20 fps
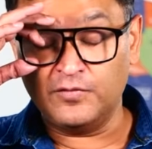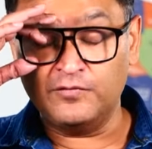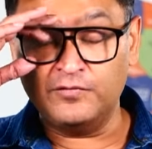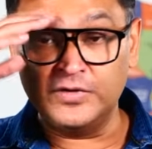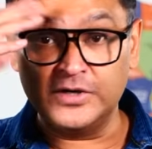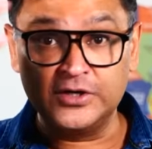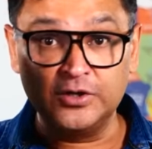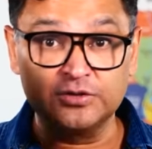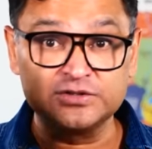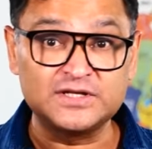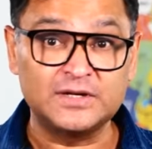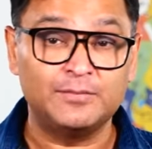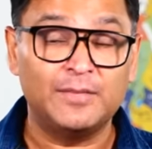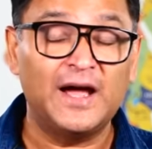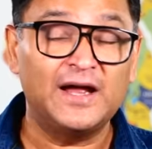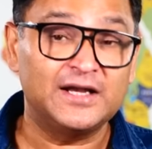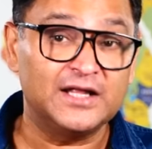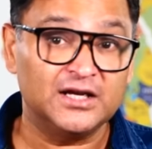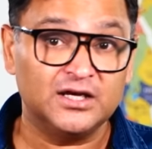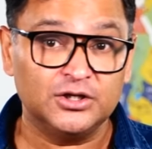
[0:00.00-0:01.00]
videos in
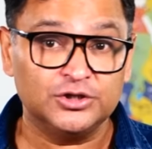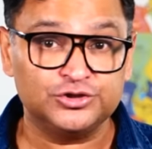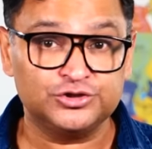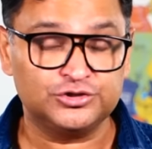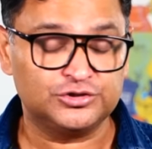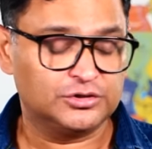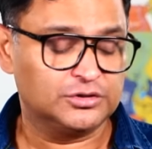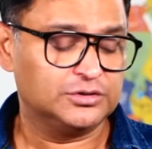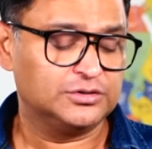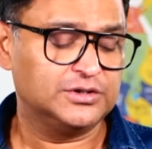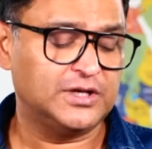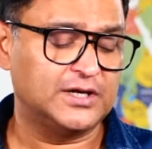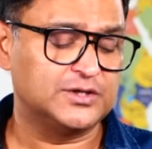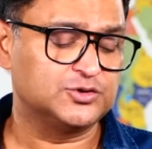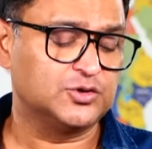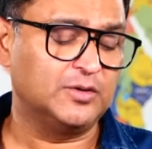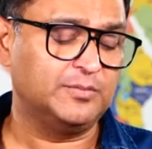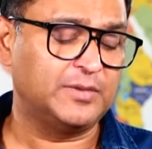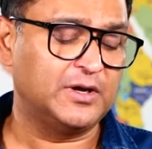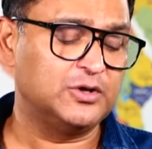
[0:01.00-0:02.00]
bad English. That
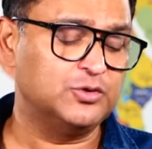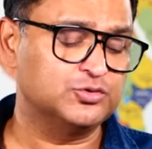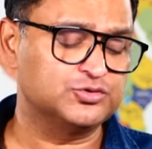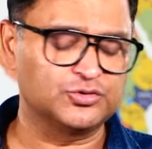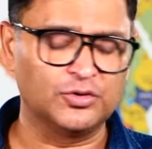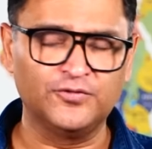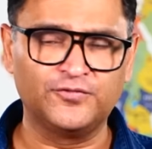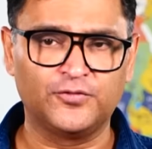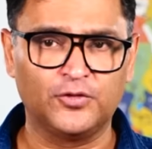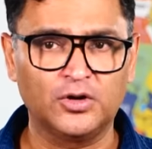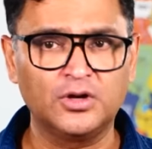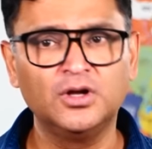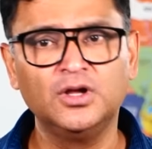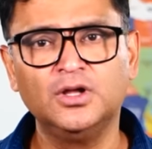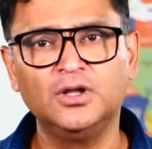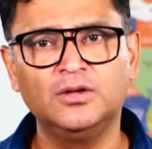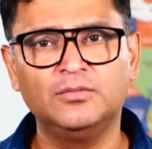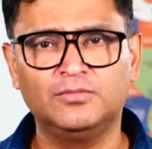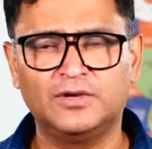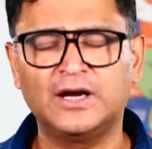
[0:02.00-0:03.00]
is all Pannu is good for.
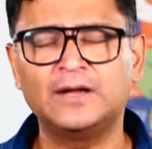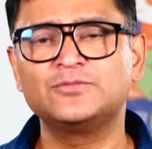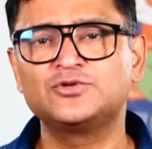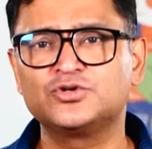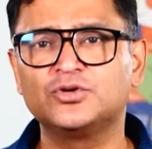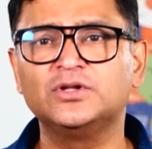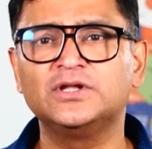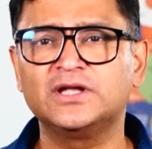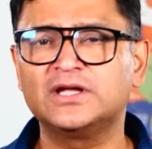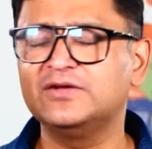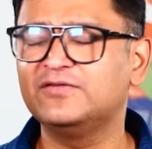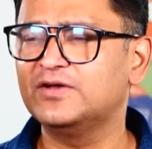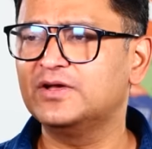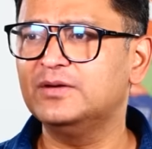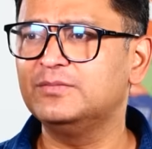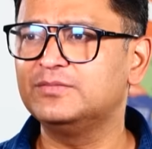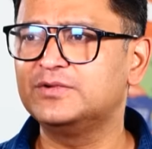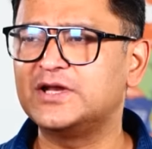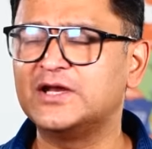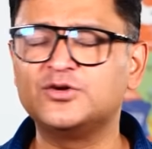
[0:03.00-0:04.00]
But I'm sure they're
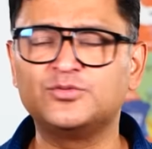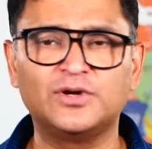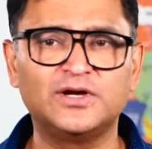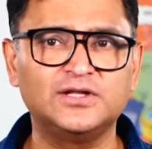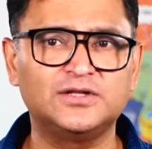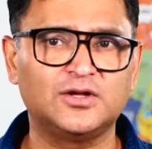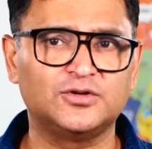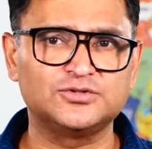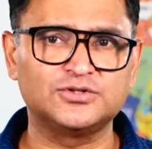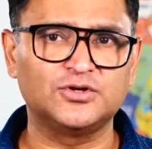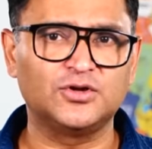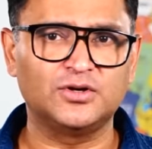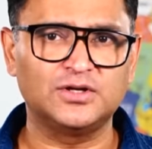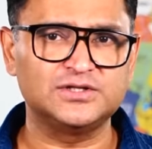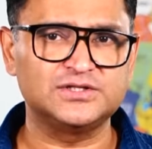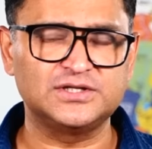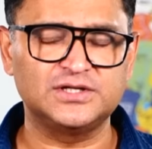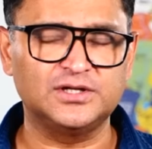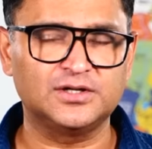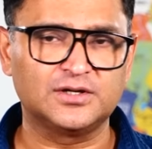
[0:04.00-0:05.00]
giving him
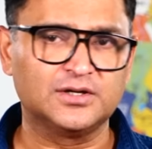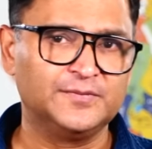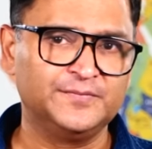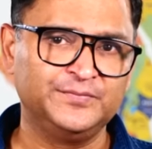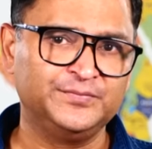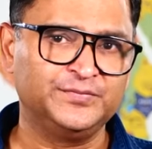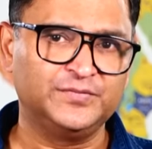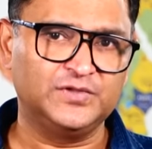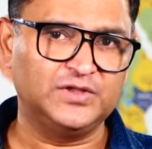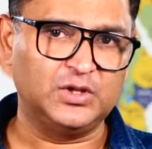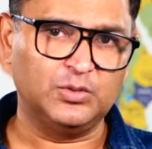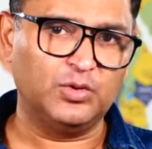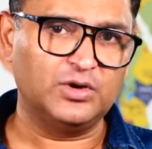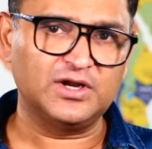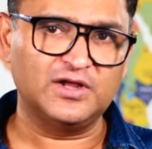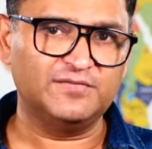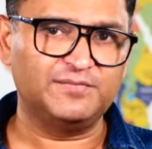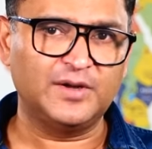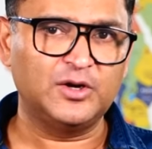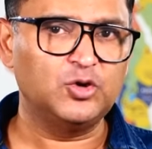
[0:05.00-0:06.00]
$10,000-$20,000 a year. They
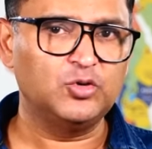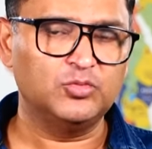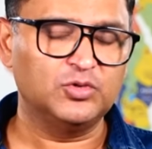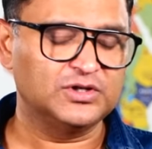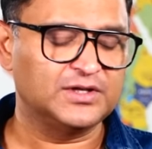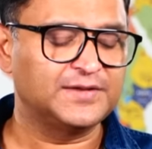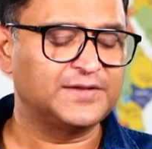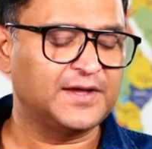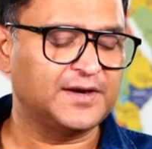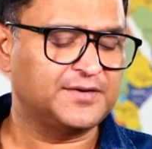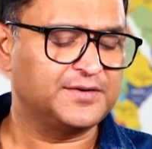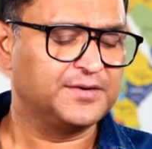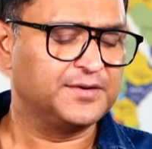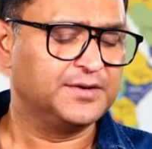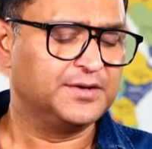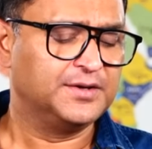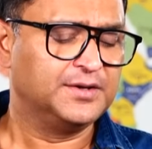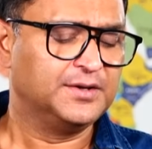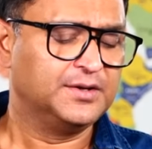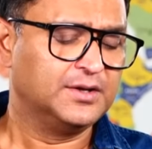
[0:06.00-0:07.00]
won't give Pannu more than that.
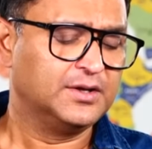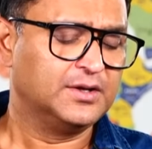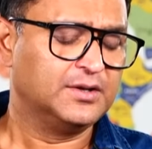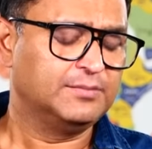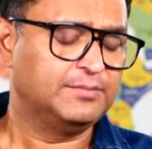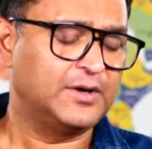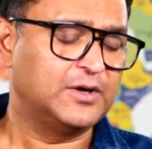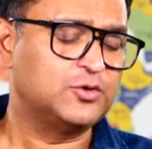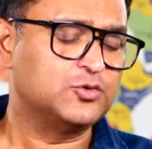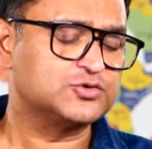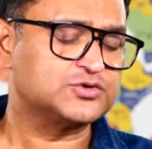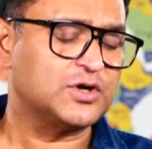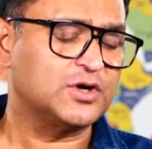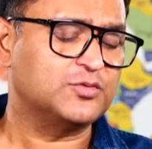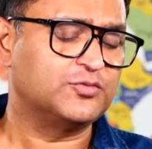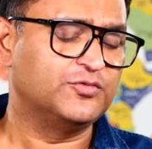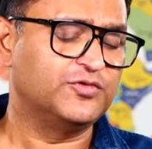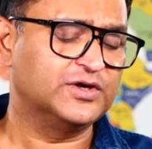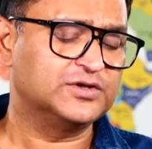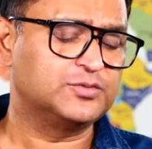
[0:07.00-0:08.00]
Pannu is
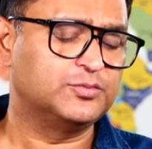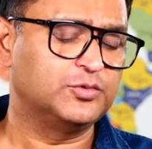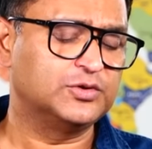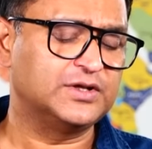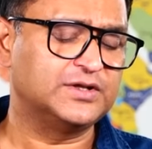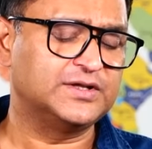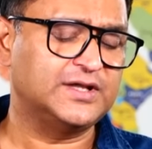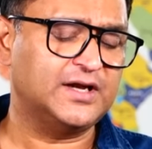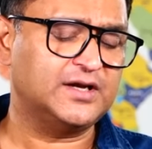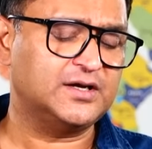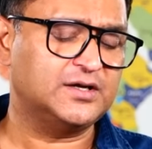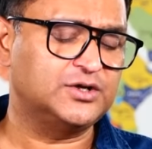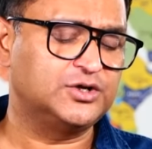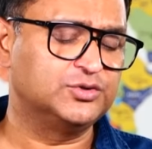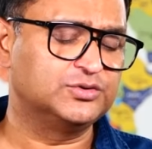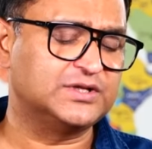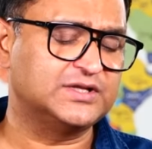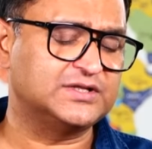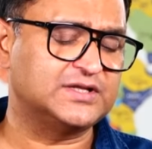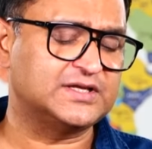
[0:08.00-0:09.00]
not worth more than that. And
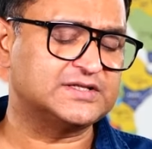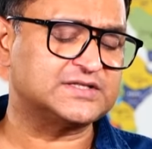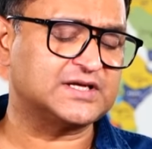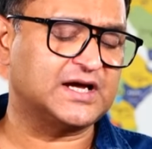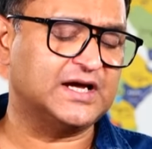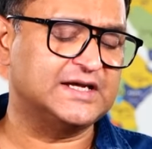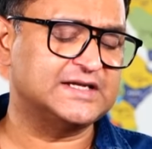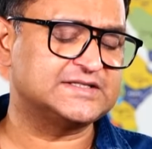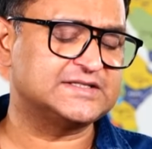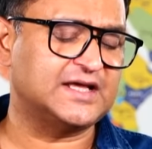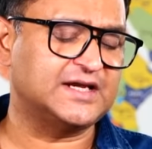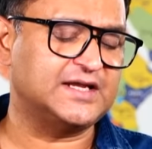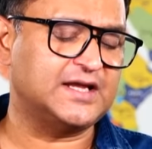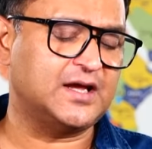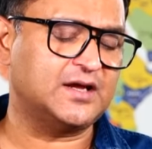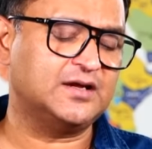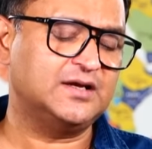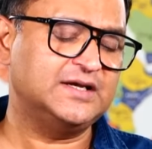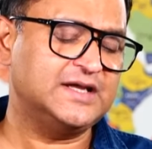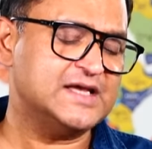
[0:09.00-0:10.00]
do you think there is a Khalistani
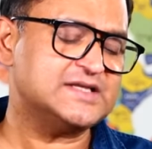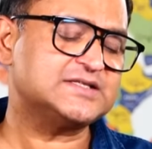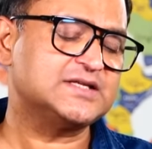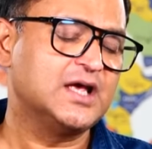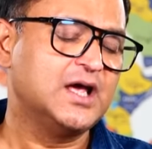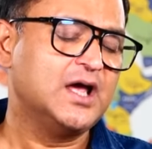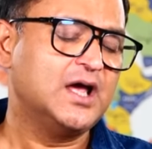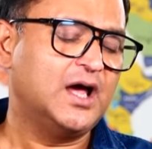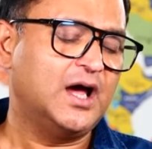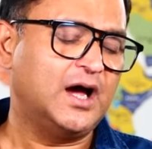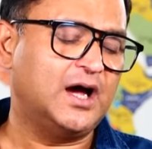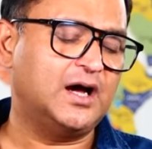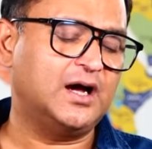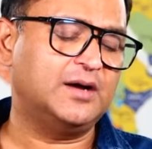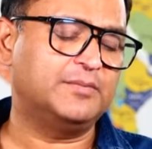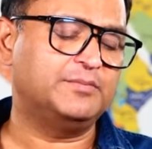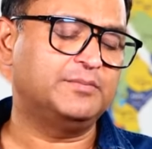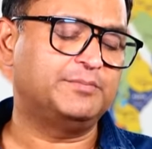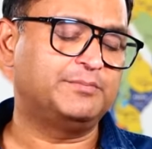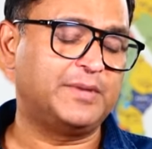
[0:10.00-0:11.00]
angle? Yes.
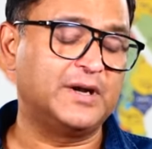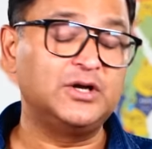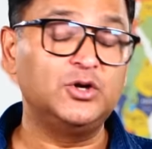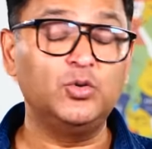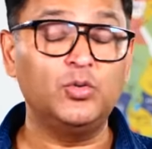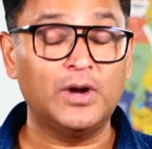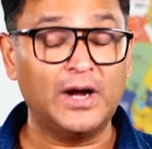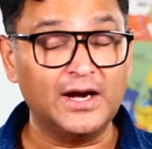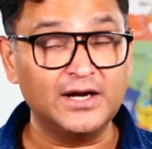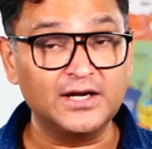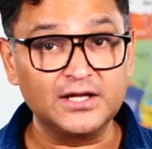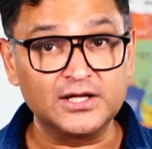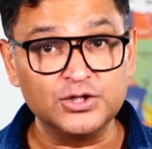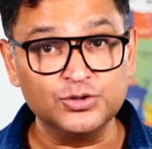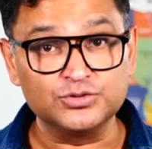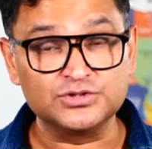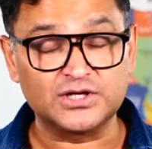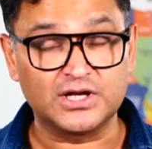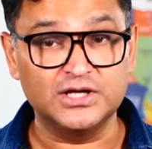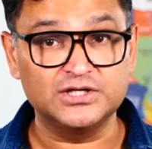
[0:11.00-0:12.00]
Pannu had
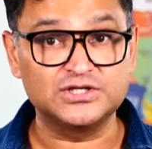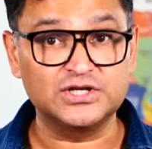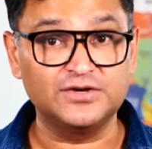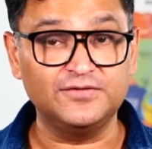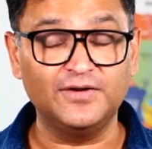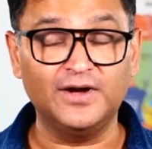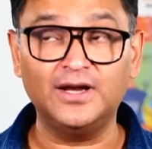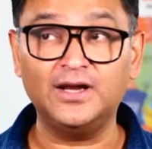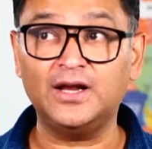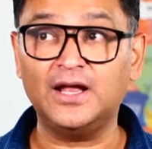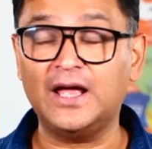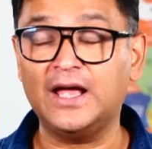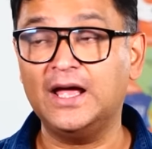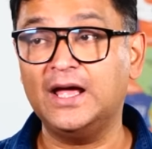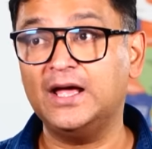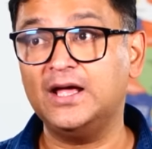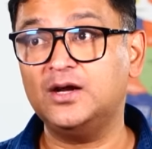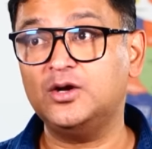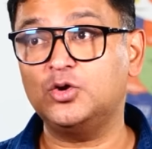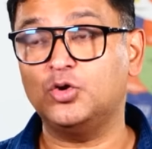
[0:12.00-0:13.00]
accused Kejriwal,
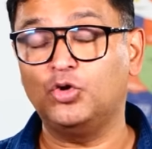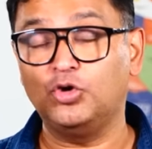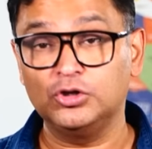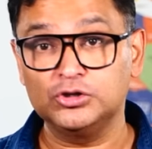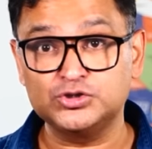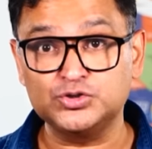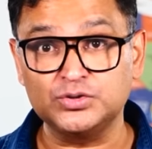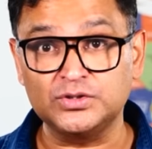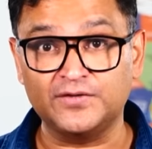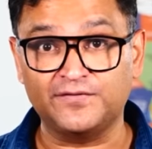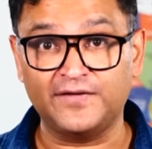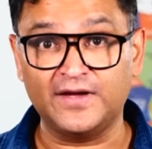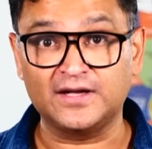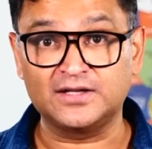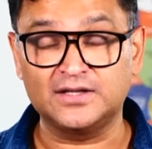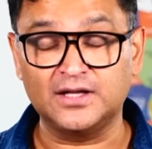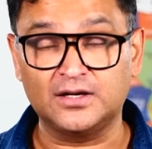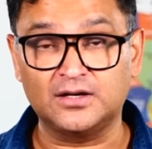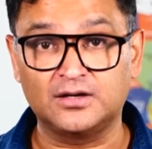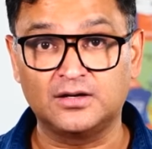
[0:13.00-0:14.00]
and also the
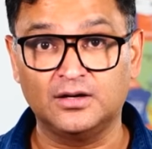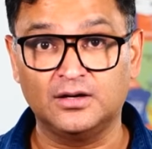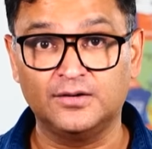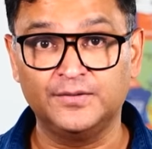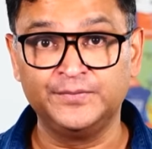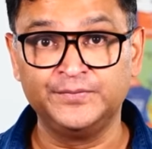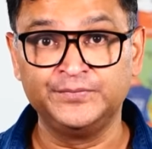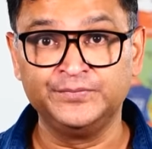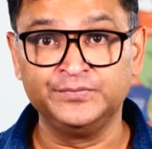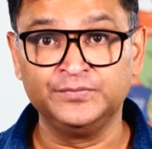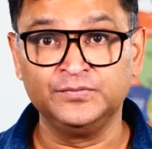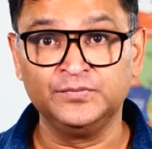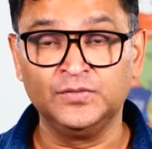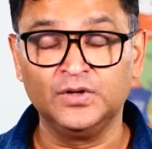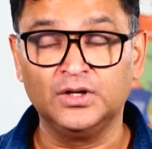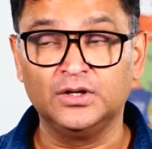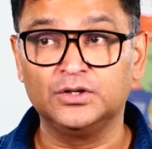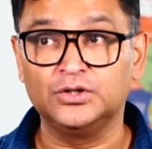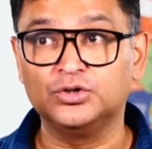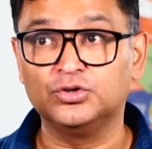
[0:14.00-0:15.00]
fact that,
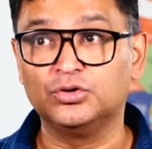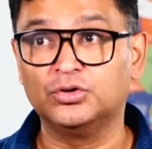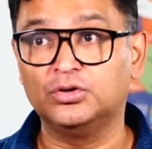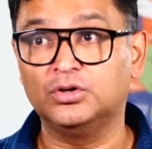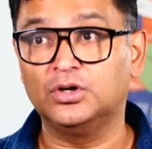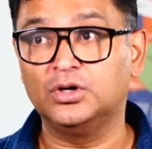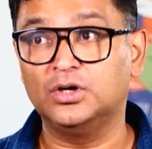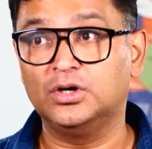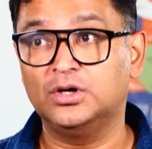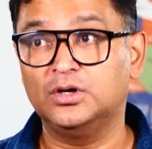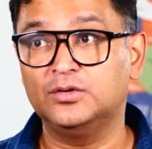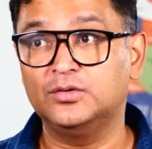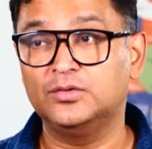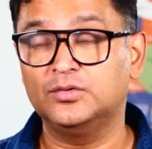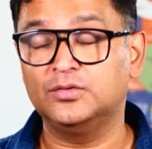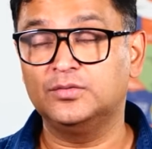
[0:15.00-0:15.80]
that